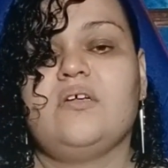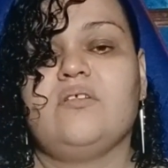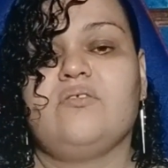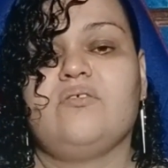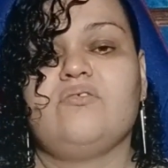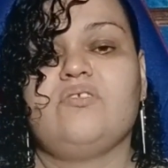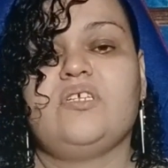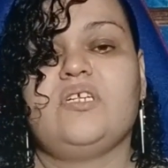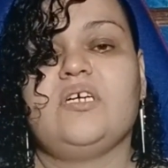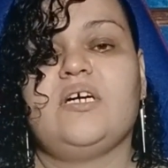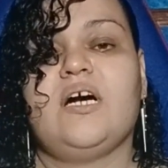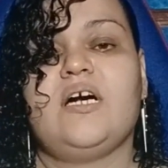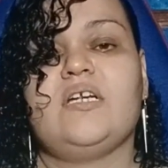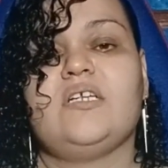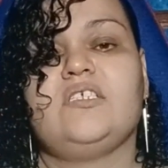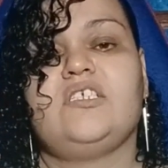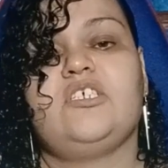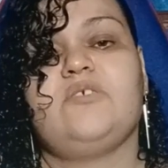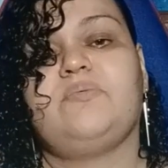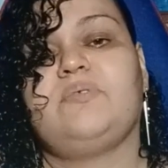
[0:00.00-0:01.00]
Those are the kind
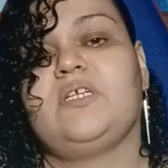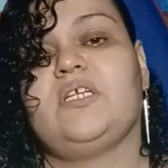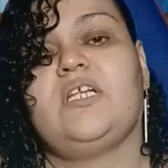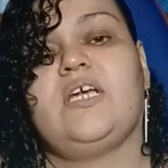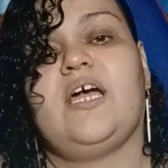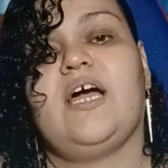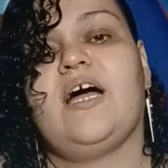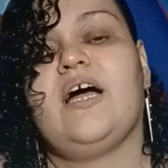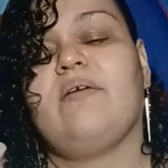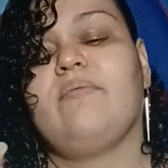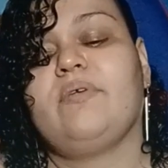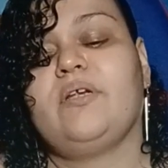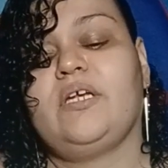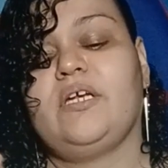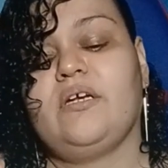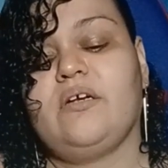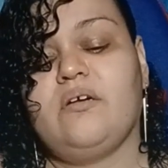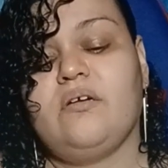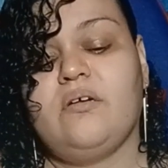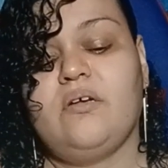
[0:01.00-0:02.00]
of chips that they have in
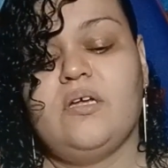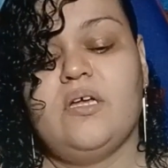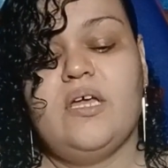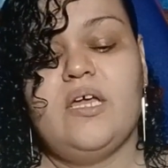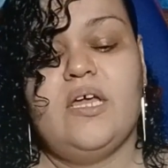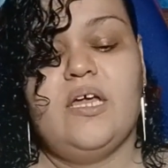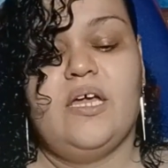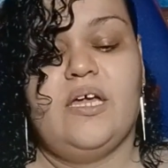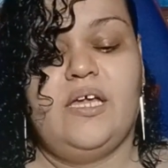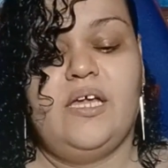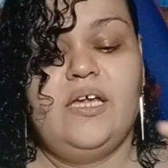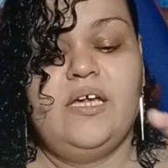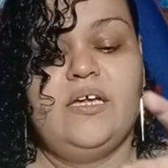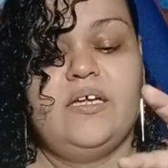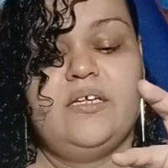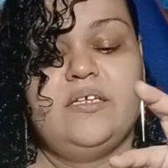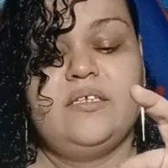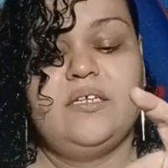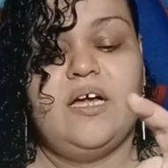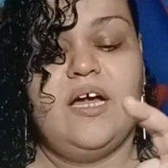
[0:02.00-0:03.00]
here.
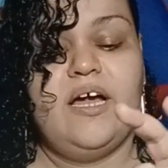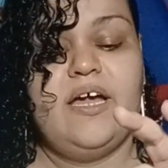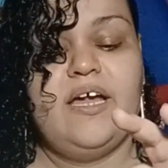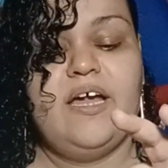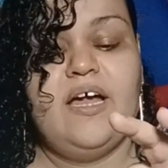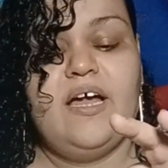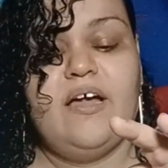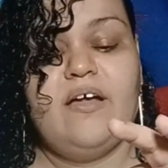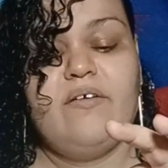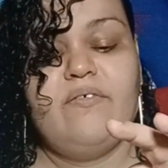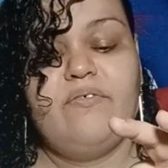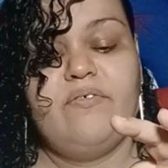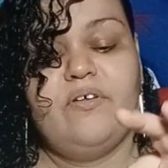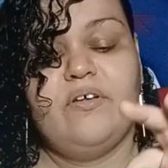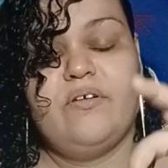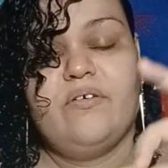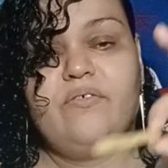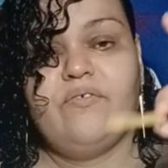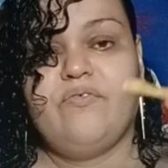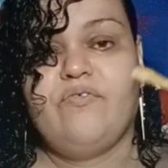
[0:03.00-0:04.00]
And I have
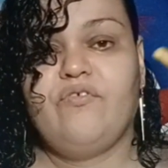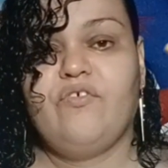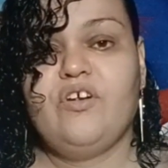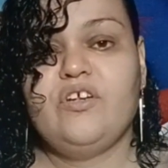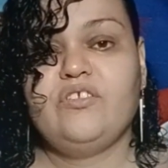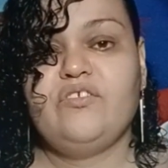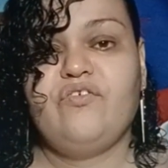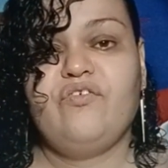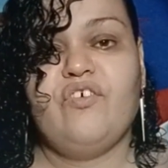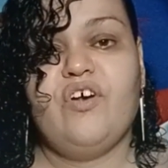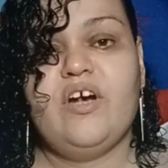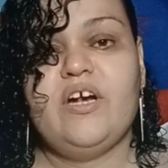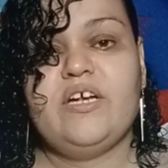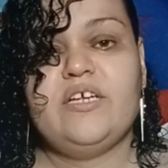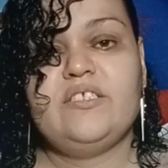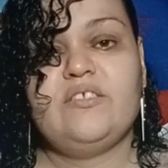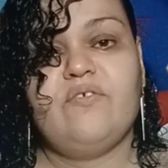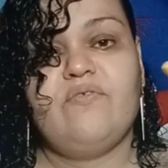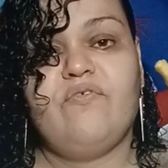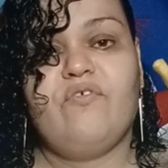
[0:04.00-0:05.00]
french
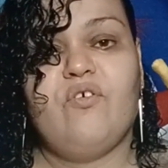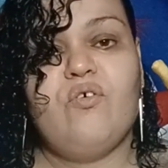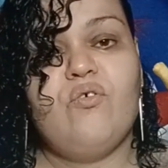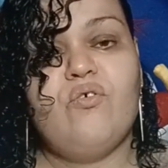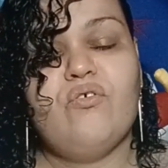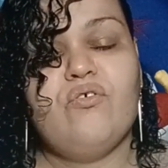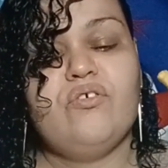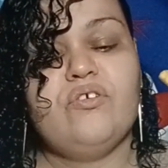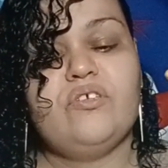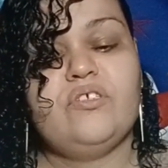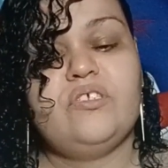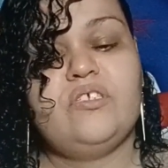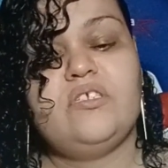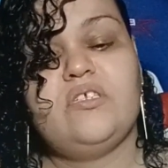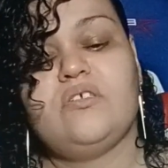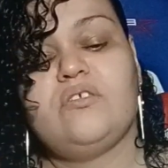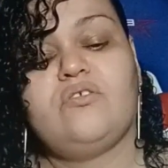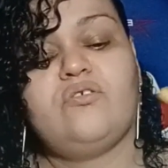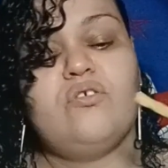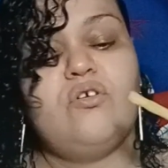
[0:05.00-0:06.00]
fries, of course.
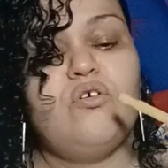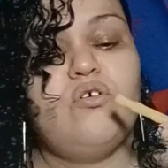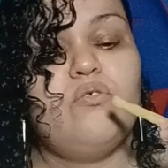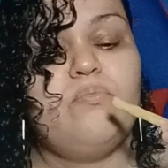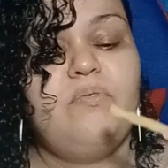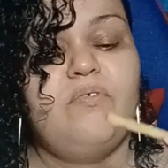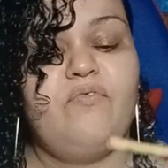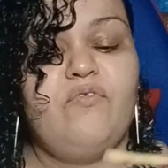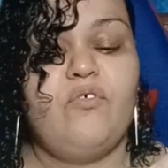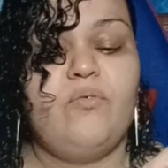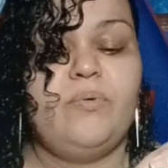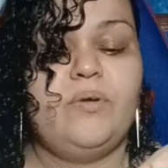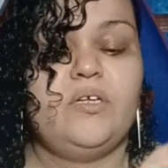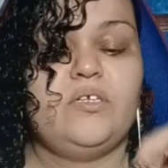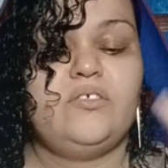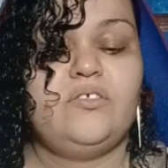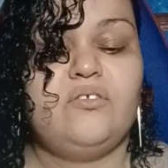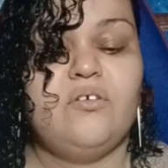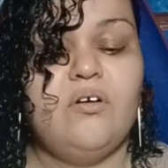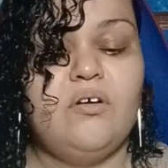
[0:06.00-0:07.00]
So before we
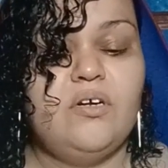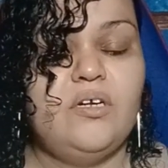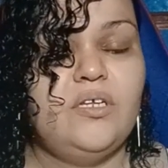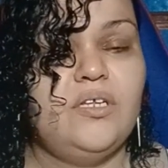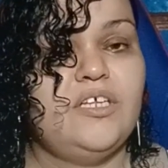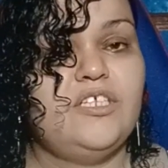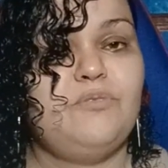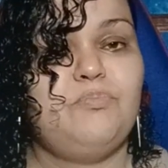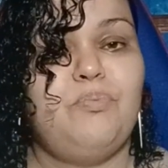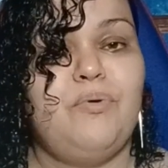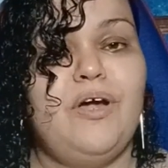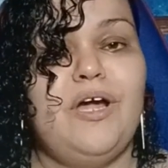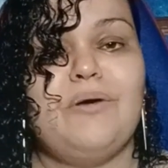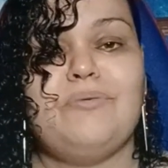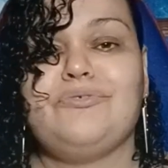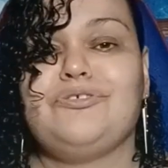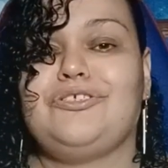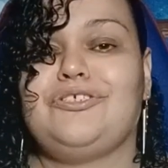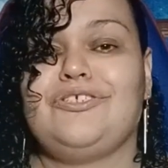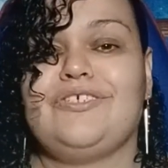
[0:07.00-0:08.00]
get started, let's pray. I
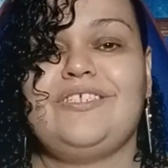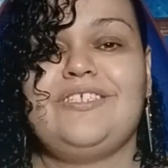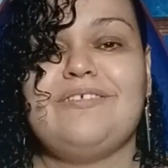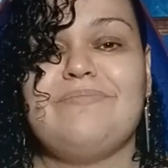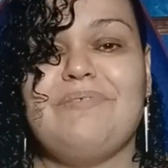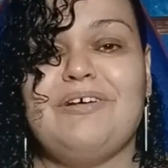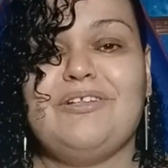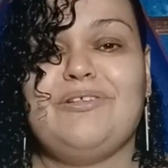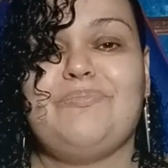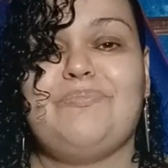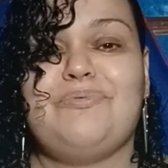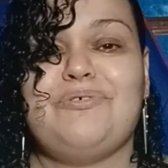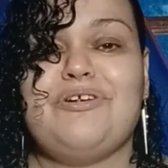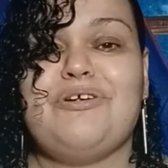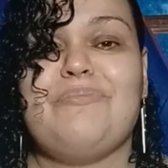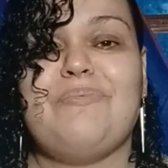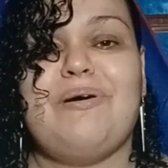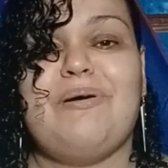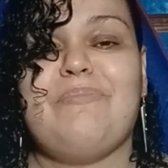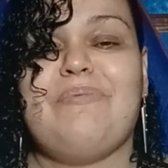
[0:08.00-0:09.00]
was just about to put
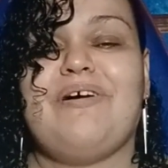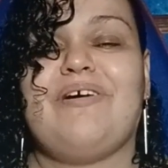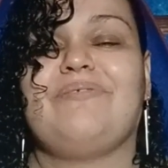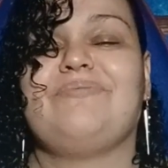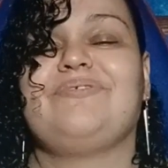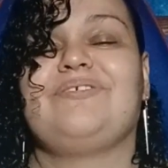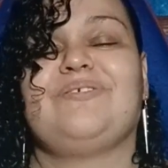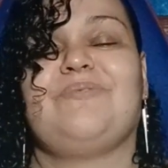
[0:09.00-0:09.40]
it by, my mouth.